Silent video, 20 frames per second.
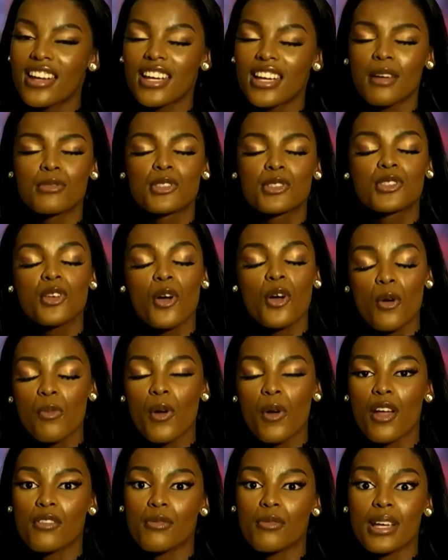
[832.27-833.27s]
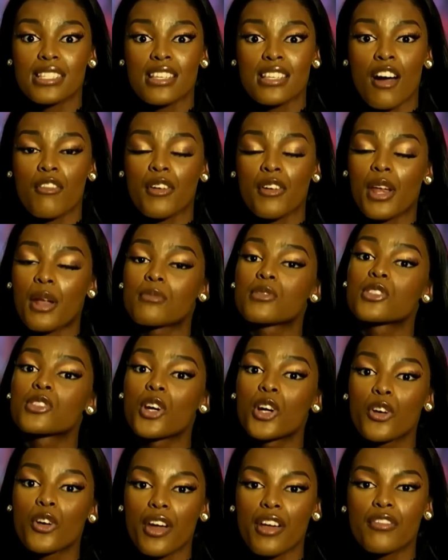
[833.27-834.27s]
when she arrived
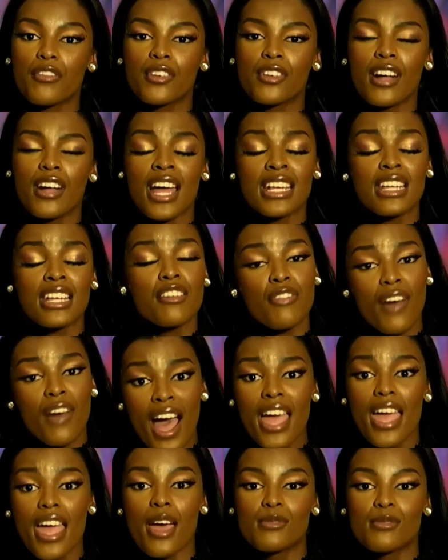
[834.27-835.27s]
at camp.